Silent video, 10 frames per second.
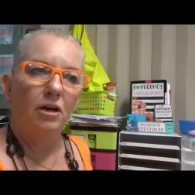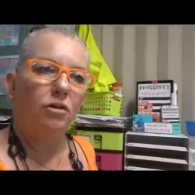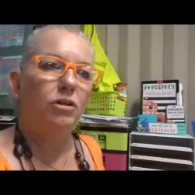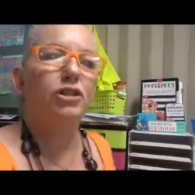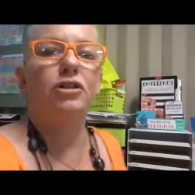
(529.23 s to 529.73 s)

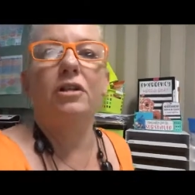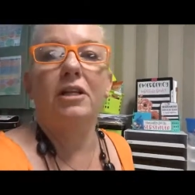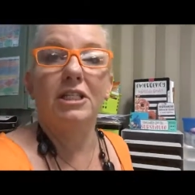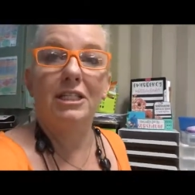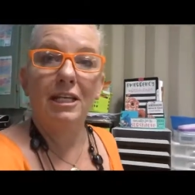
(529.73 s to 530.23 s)
or a student
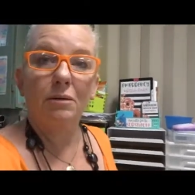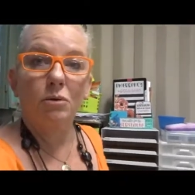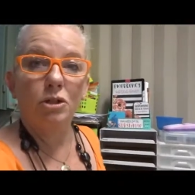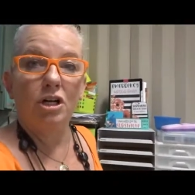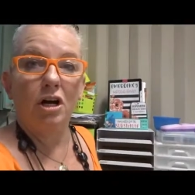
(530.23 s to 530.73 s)
that just needed
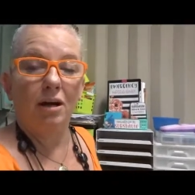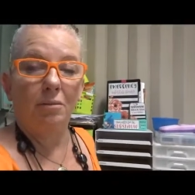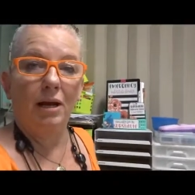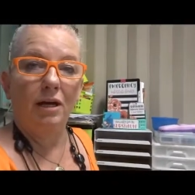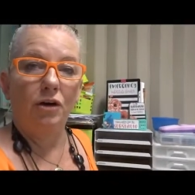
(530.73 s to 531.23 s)
more time
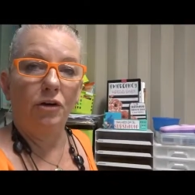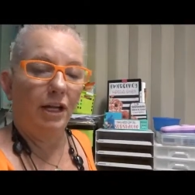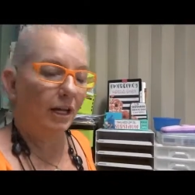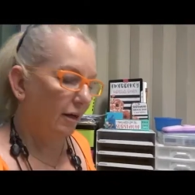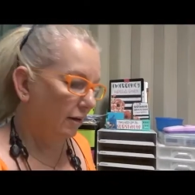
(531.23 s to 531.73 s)
and
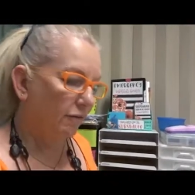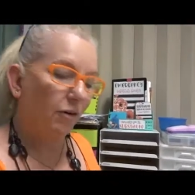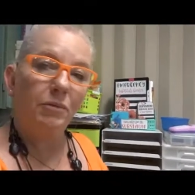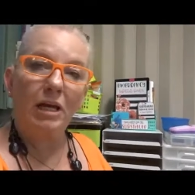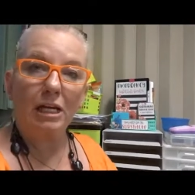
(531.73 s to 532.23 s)
learning
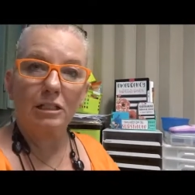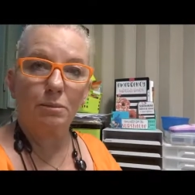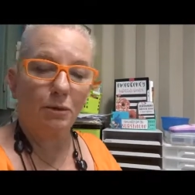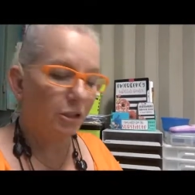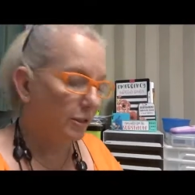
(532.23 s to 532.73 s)
from the
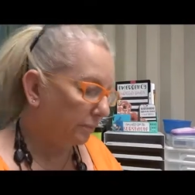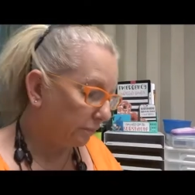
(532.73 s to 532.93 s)
expert.